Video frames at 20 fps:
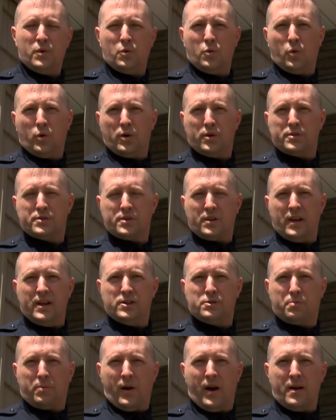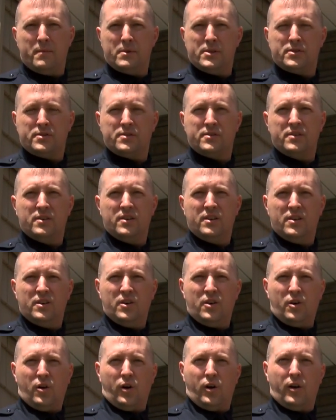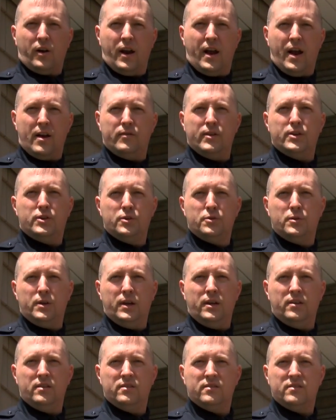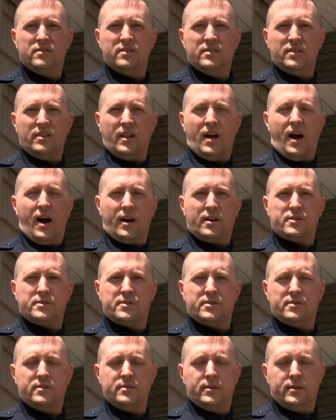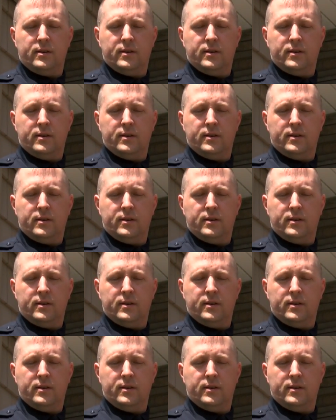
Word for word: or Schlage Primus are heavy duty locks